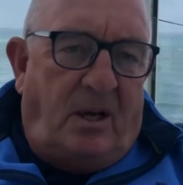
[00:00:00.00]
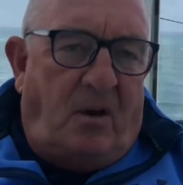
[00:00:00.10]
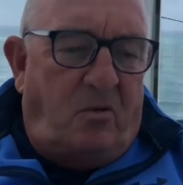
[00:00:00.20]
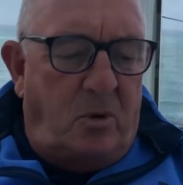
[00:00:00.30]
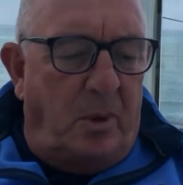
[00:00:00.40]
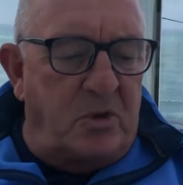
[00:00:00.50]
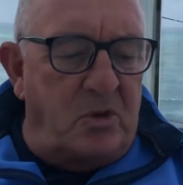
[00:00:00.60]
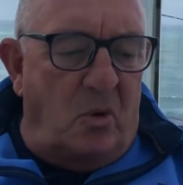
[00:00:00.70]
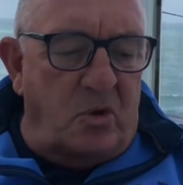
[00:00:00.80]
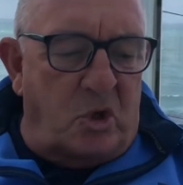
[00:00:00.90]
Rupert was
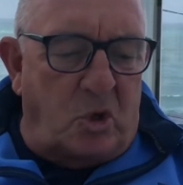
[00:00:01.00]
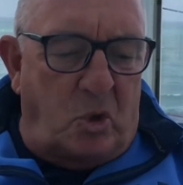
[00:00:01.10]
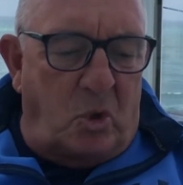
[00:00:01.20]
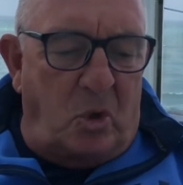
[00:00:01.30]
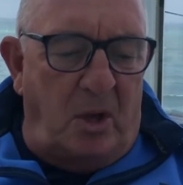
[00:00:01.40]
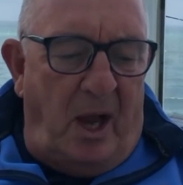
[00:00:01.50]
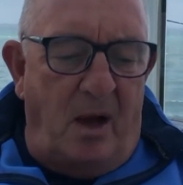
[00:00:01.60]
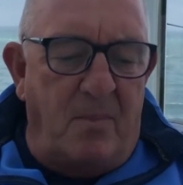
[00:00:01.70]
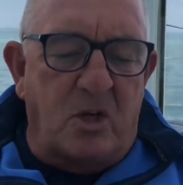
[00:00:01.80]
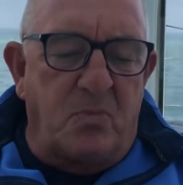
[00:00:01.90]
not sure how
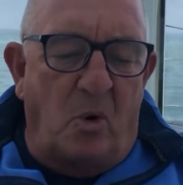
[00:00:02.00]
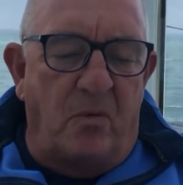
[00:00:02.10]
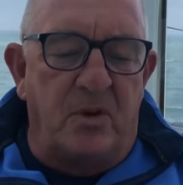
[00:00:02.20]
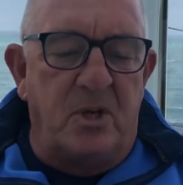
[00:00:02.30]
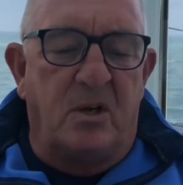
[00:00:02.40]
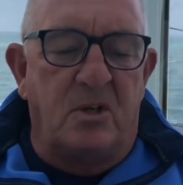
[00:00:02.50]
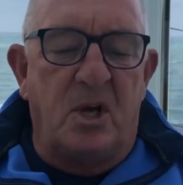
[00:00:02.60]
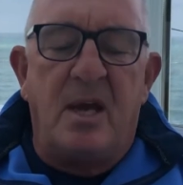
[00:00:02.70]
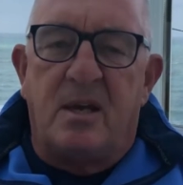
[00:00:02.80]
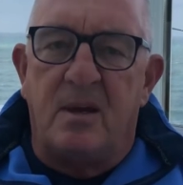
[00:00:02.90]
much more of this he could
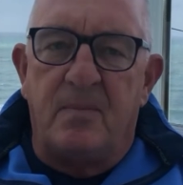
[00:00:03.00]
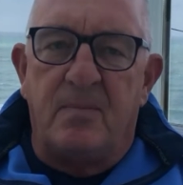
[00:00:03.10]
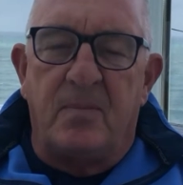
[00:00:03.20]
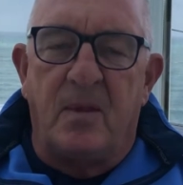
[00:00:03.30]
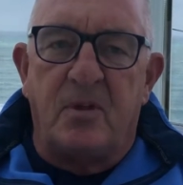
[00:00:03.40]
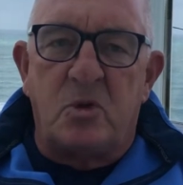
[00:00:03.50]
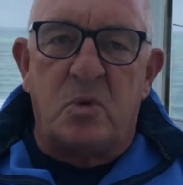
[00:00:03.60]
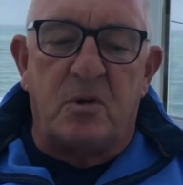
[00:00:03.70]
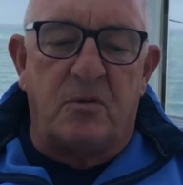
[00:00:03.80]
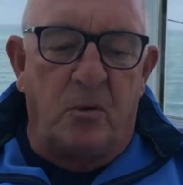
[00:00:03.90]
take. This was
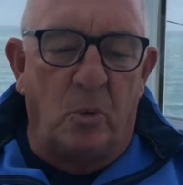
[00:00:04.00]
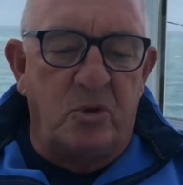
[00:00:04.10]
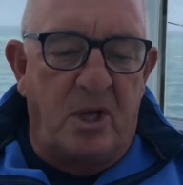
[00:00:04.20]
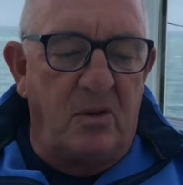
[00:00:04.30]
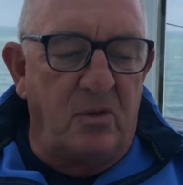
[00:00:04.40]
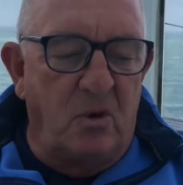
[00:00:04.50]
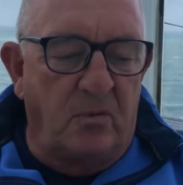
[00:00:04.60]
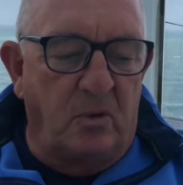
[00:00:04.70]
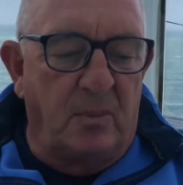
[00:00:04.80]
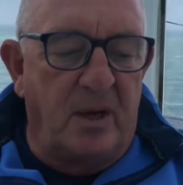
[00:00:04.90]
the 14th
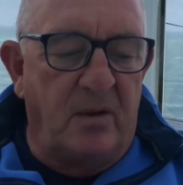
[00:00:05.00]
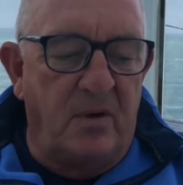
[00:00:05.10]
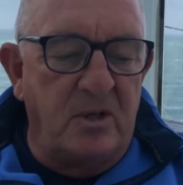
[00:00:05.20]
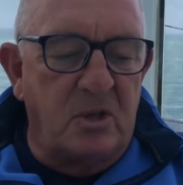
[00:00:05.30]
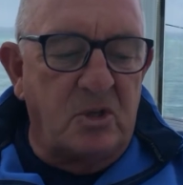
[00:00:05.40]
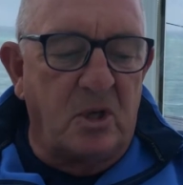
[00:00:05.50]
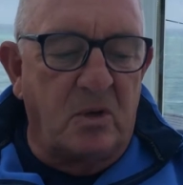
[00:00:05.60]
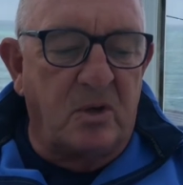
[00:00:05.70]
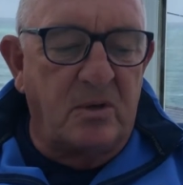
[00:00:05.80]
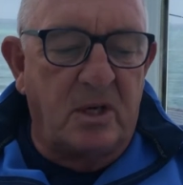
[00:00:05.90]
novel by Lavinia
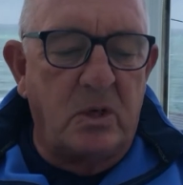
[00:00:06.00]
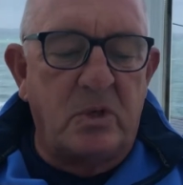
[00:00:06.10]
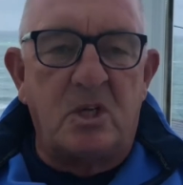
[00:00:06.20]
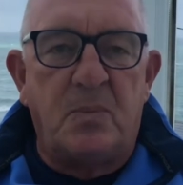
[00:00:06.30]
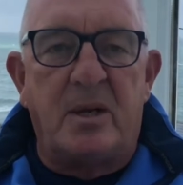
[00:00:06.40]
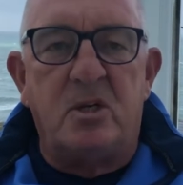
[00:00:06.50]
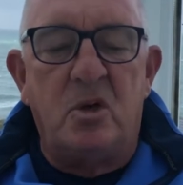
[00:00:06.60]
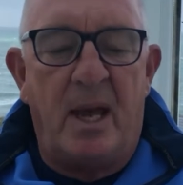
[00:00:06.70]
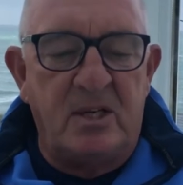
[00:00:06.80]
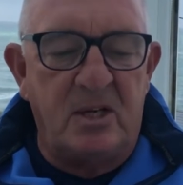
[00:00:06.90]
Stoat that he was expected
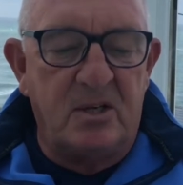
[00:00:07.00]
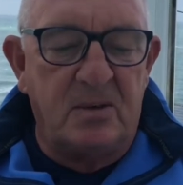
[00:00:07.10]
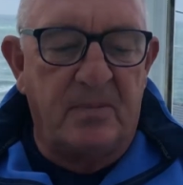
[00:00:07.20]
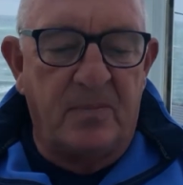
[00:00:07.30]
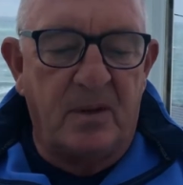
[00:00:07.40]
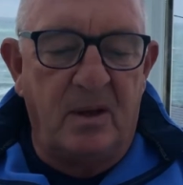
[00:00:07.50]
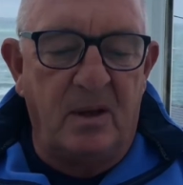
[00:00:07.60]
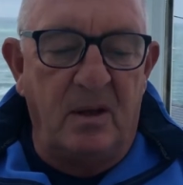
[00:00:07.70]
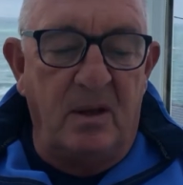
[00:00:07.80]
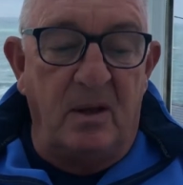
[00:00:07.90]
to edit.
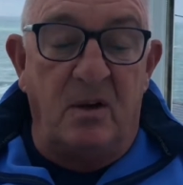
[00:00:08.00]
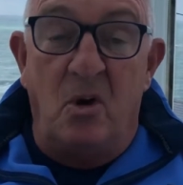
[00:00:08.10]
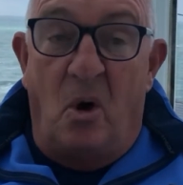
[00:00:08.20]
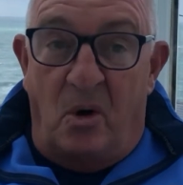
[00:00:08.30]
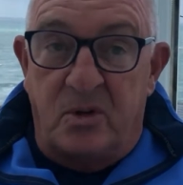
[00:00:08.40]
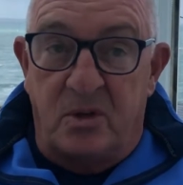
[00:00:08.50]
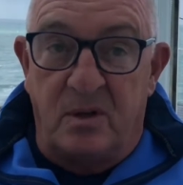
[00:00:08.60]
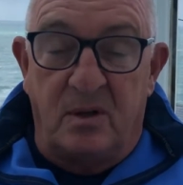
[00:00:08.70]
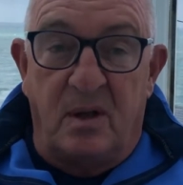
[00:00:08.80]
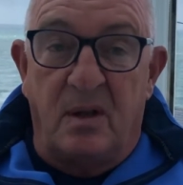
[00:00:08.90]
Not
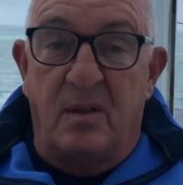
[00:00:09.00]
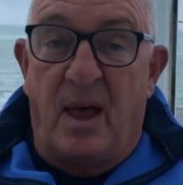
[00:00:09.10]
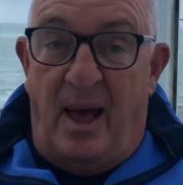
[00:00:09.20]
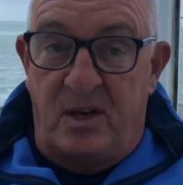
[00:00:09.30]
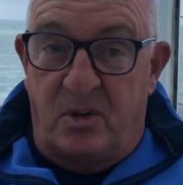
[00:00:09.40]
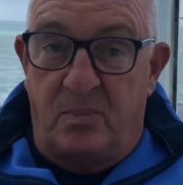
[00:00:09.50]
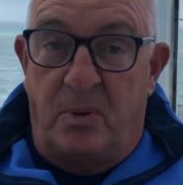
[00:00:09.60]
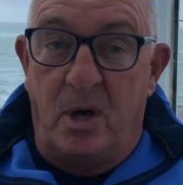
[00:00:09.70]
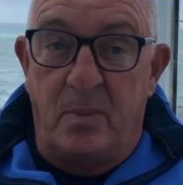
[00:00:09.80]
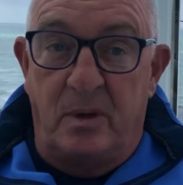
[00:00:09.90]
that the
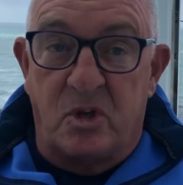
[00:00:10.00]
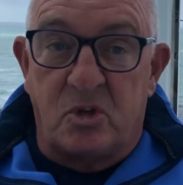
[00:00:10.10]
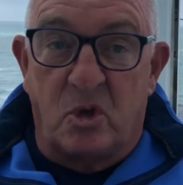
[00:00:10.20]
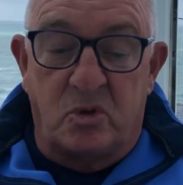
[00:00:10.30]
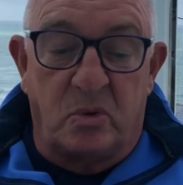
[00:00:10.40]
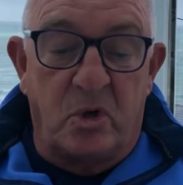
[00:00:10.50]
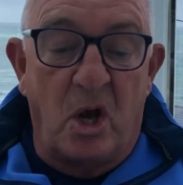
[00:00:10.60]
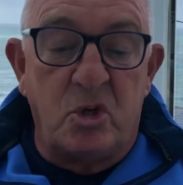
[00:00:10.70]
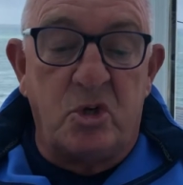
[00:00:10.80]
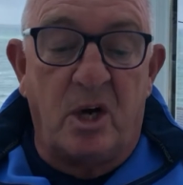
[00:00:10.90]
permanently sozzled
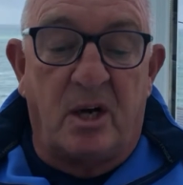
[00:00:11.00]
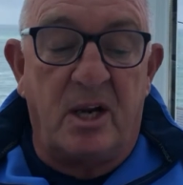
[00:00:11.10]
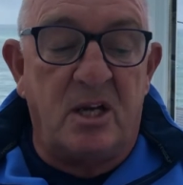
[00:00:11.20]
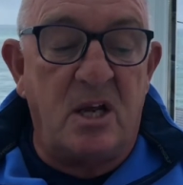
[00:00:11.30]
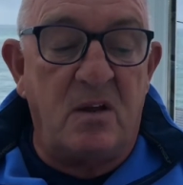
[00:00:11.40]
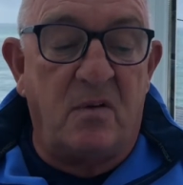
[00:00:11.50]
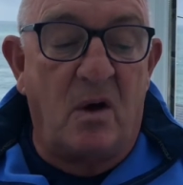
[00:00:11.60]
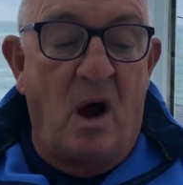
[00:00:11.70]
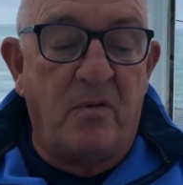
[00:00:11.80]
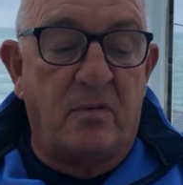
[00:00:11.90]
chicklet diva
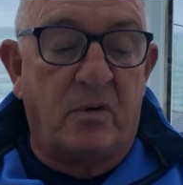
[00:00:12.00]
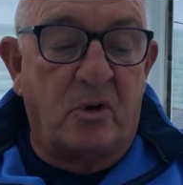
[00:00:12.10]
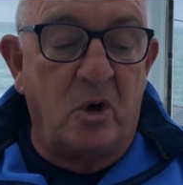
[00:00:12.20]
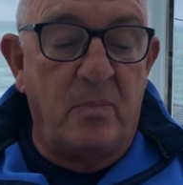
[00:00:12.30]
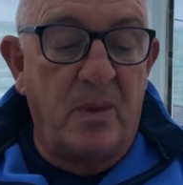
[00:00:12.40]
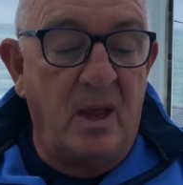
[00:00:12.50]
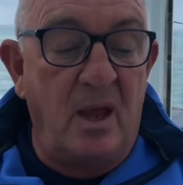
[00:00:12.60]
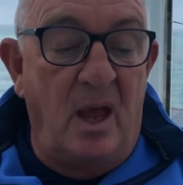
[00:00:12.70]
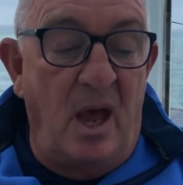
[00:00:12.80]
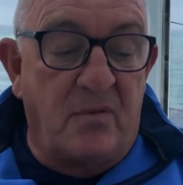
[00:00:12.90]
of Ilfracombe
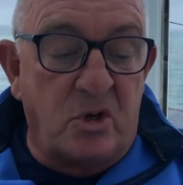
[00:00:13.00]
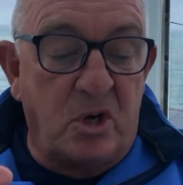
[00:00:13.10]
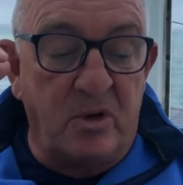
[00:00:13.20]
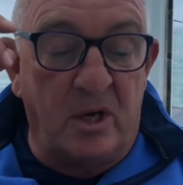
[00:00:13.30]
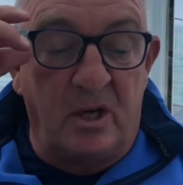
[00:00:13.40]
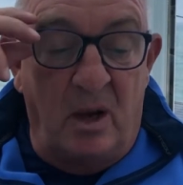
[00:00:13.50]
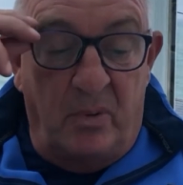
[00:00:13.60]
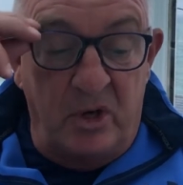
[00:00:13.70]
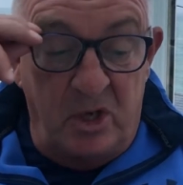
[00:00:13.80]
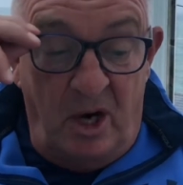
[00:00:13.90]
ever showed any
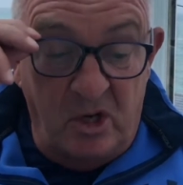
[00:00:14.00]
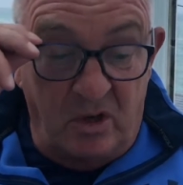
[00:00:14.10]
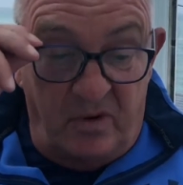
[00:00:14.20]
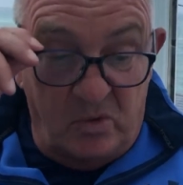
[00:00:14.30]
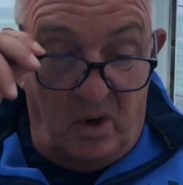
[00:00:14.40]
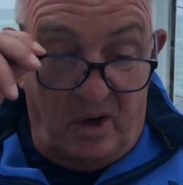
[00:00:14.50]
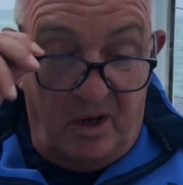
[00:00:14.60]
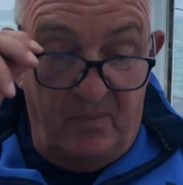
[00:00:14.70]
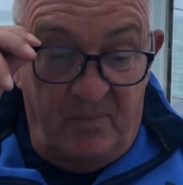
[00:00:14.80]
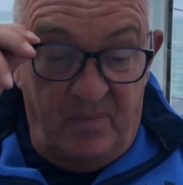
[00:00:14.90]
appreciation of his work.